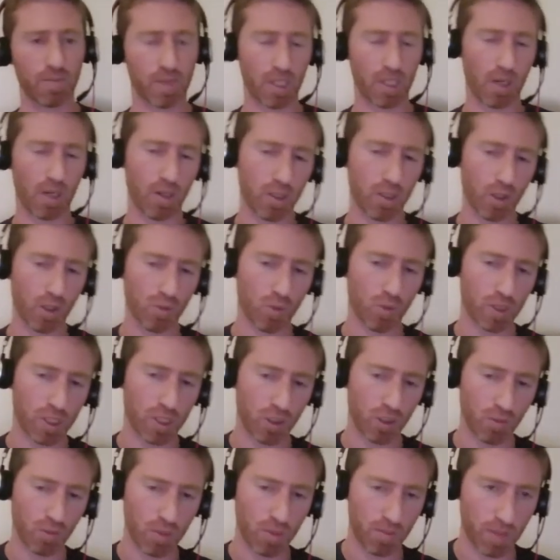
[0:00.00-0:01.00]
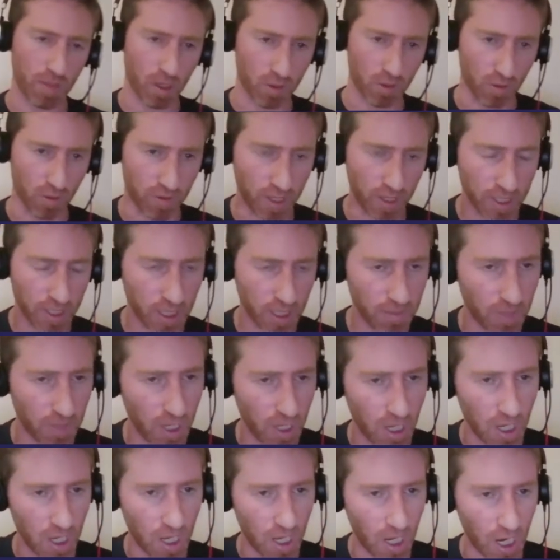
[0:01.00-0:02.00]
Now, I don't want it to be part of item.
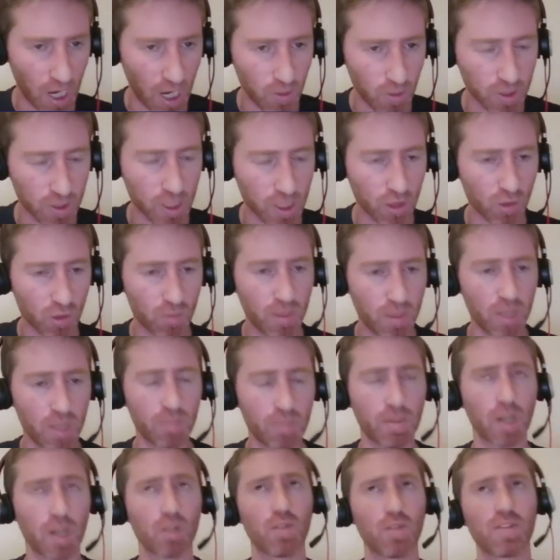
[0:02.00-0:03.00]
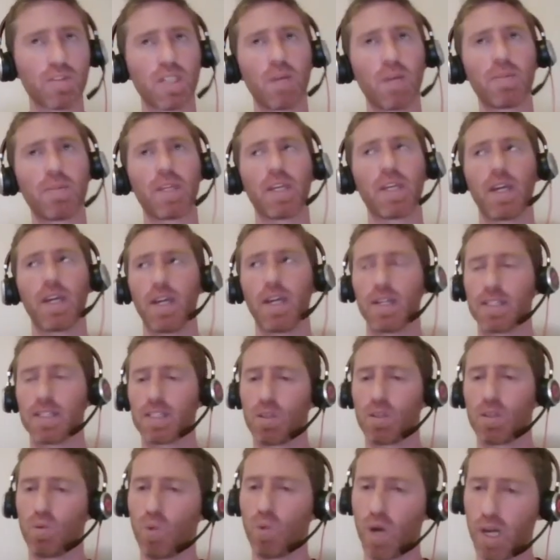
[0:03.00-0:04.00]
I want it to be part of something
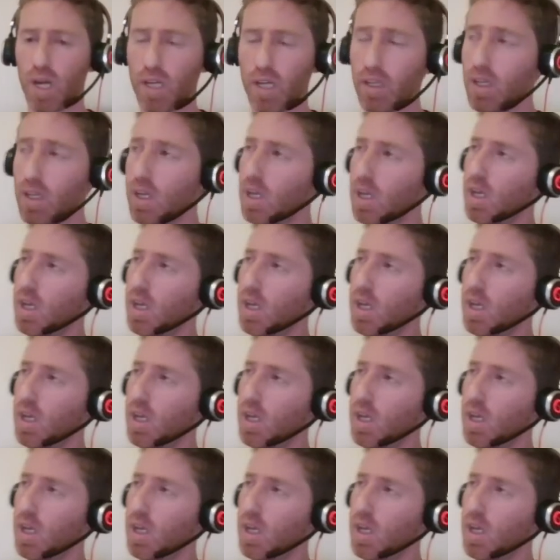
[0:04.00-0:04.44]
else. Why?